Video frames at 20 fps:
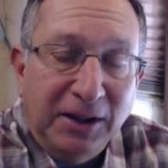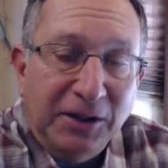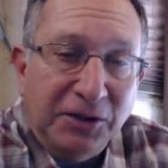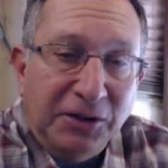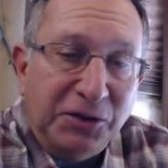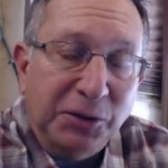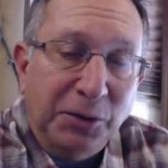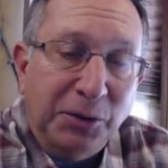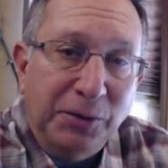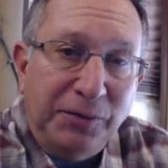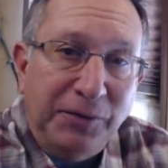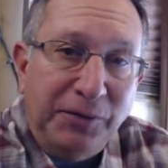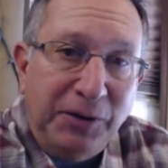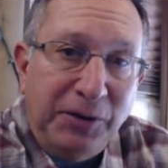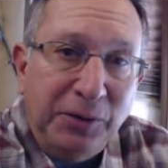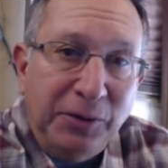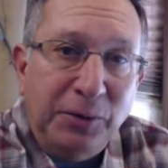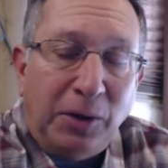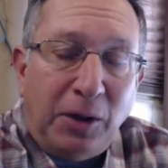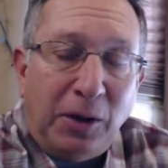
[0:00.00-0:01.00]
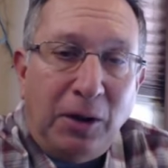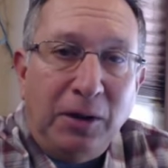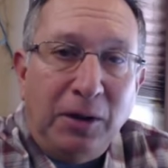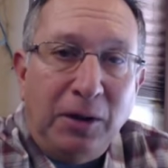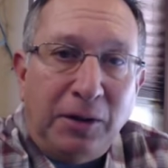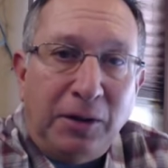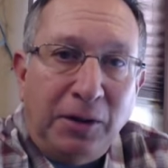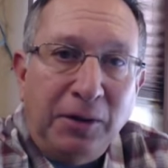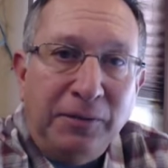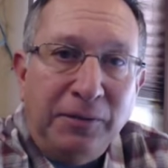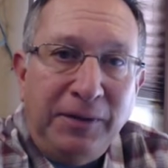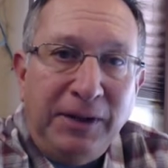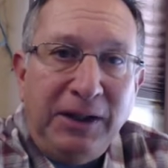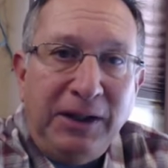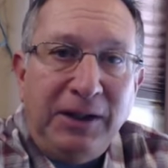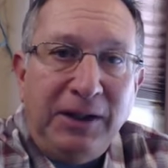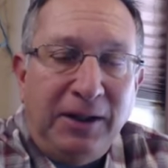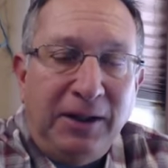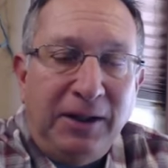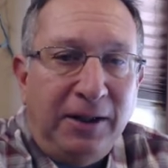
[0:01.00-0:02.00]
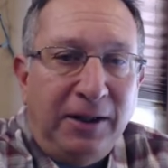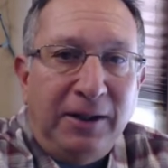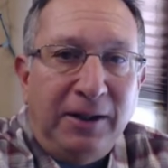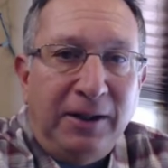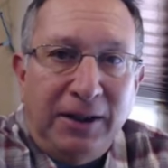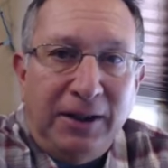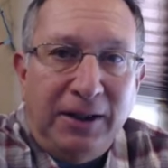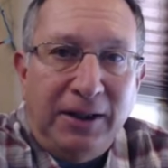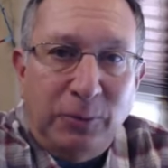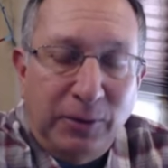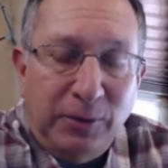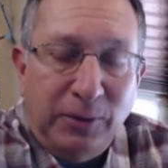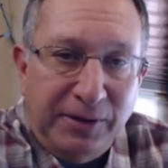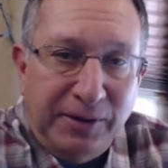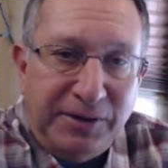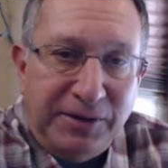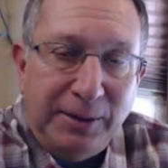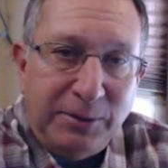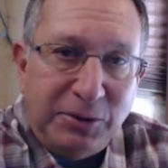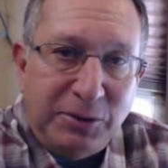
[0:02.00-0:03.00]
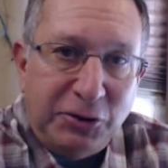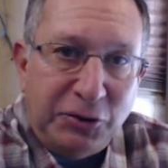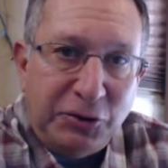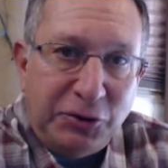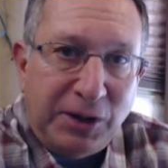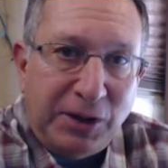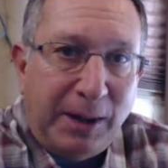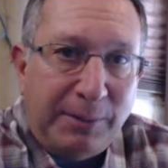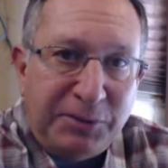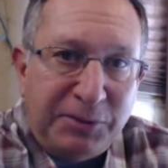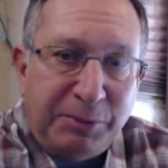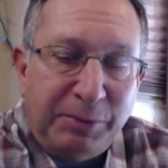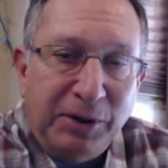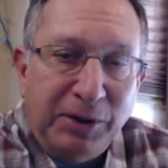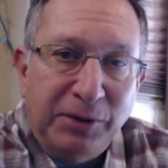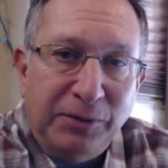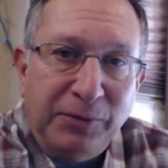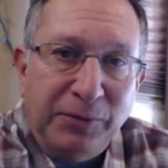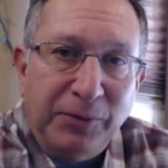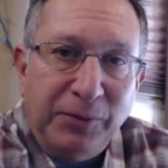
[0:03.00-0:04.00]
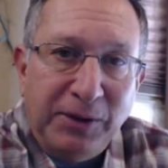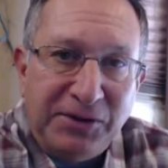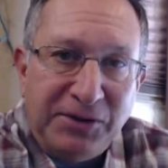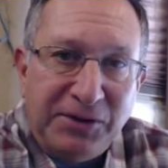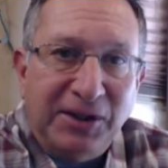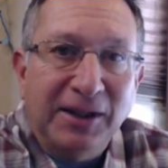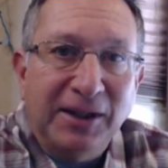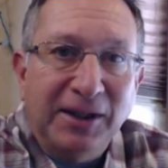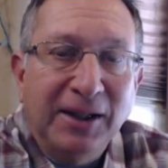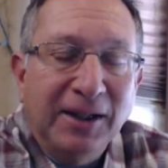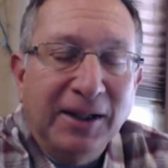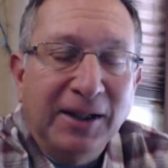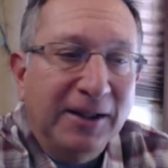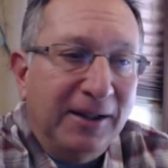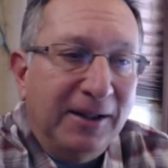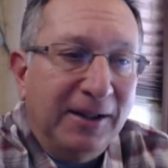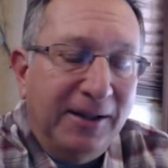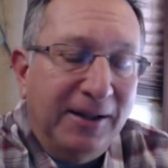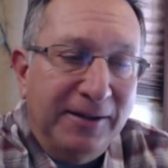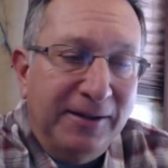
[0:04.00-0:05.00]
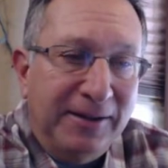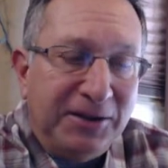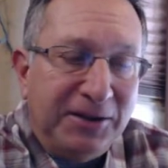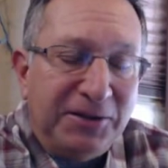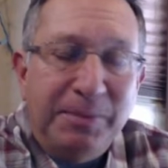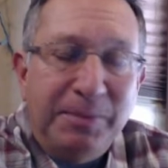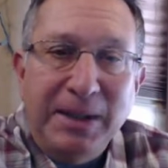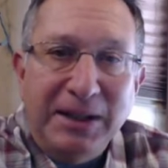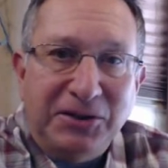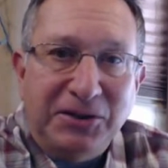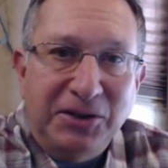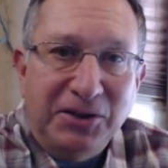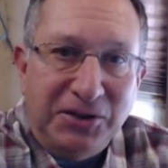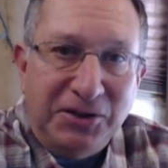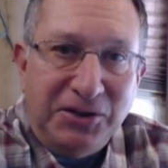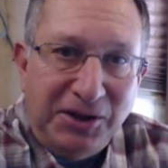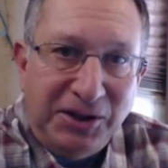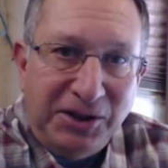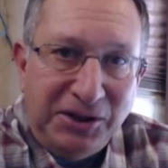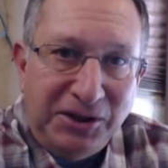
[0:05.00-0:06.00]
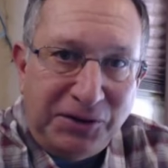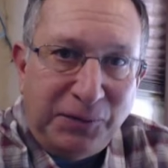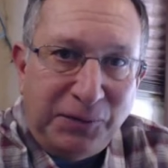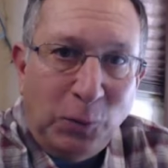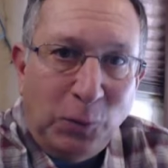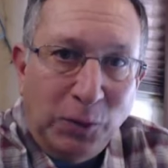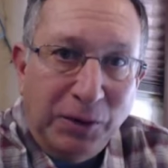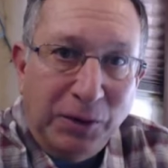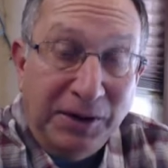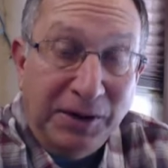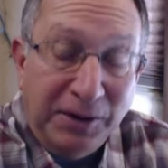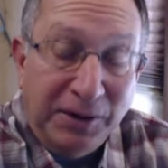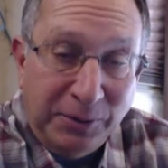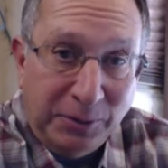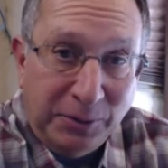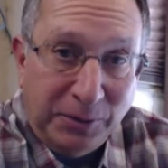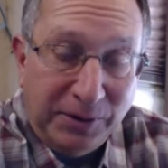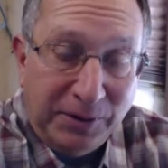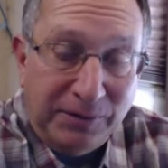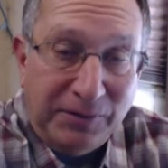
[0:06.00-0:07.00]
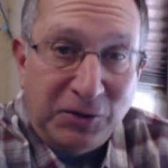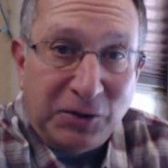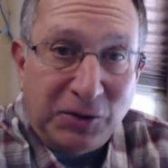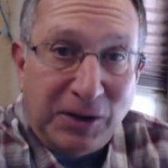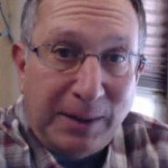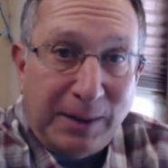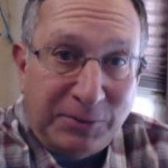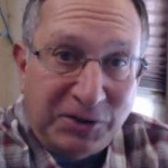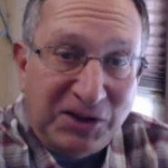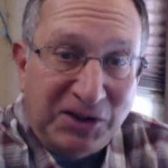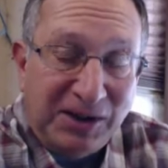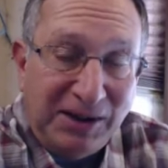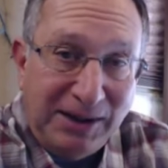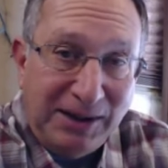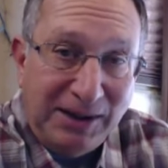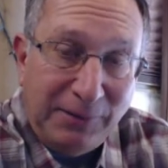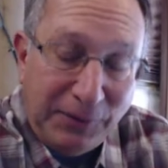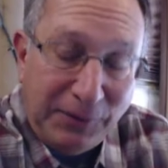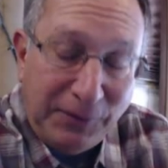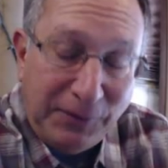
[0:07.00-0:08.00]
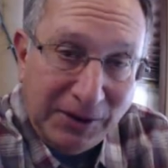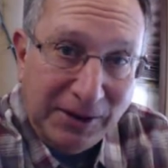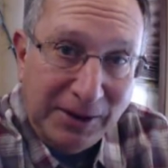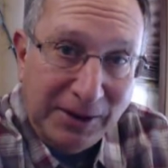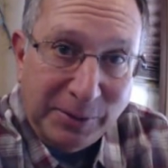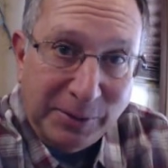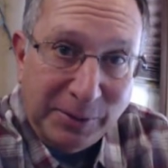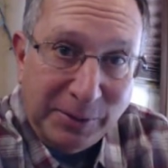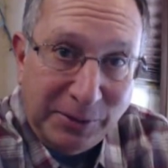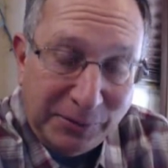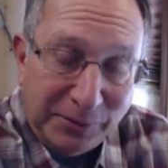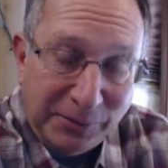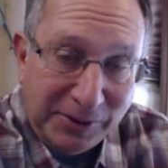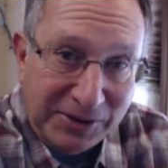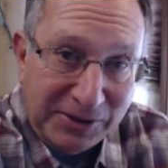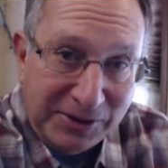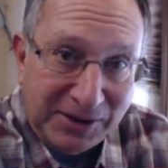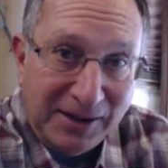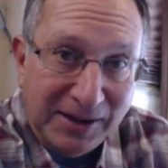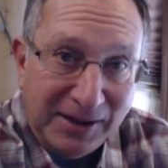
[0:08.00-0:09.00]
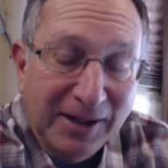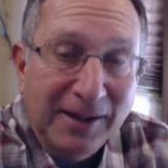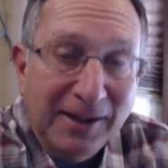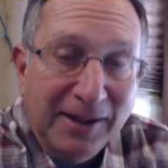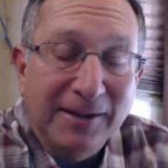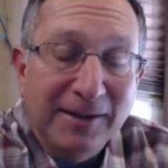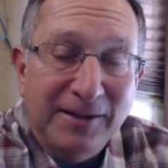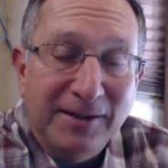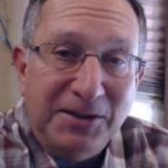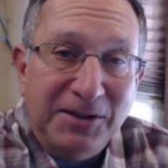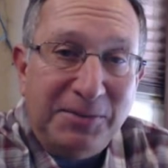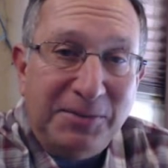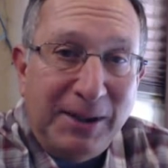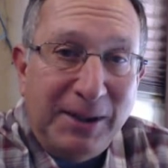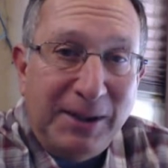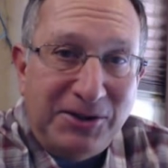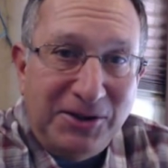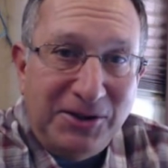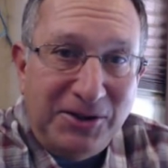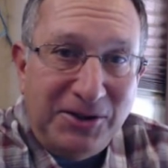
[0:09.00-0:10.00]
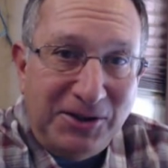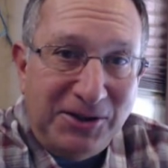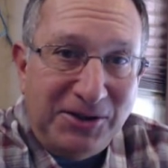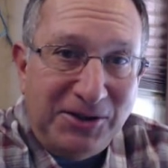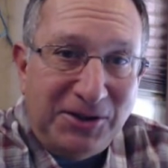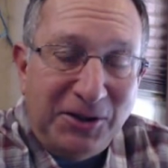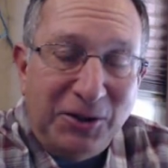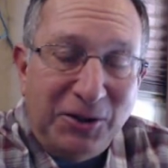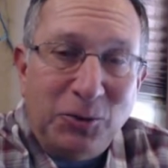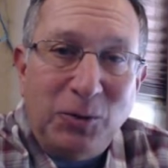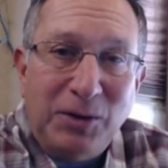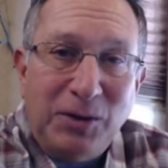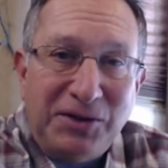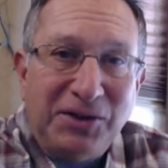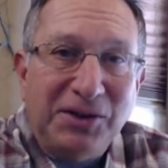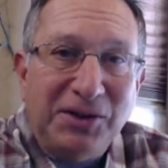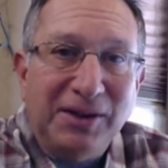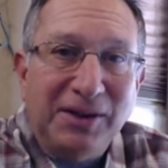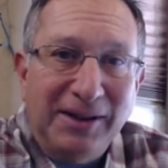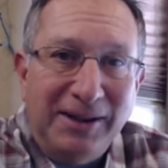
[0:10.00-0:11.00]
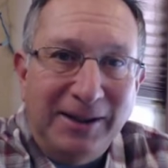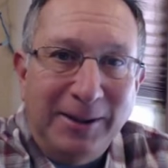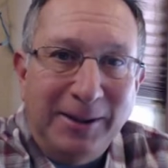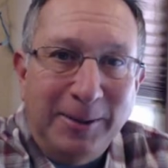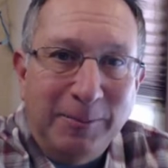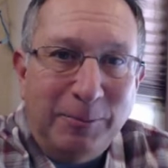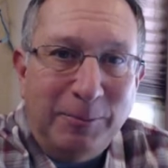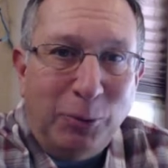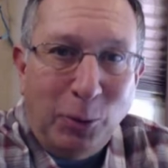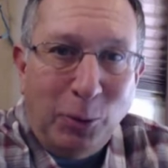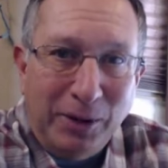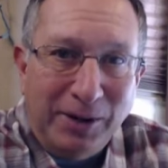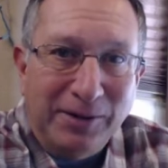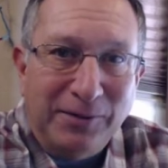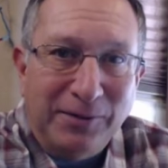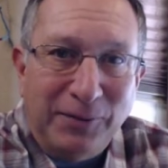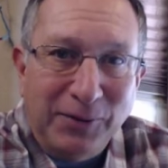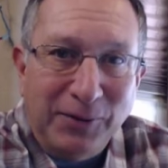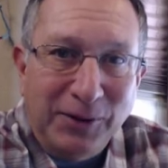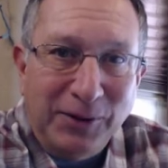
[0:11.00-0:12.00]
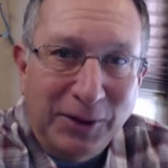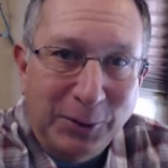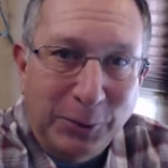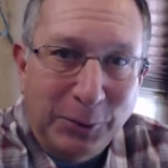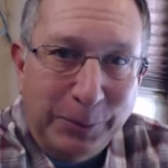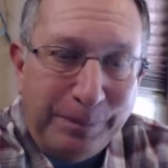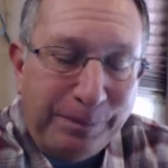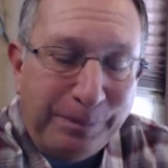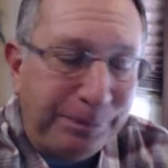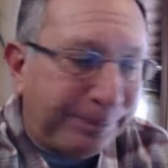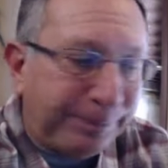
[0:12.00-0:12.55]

So if you are RVing in an area where the temperature drops below freezing, this message is for you. And if it drops significantly below freezing, this message is increasingly important for you.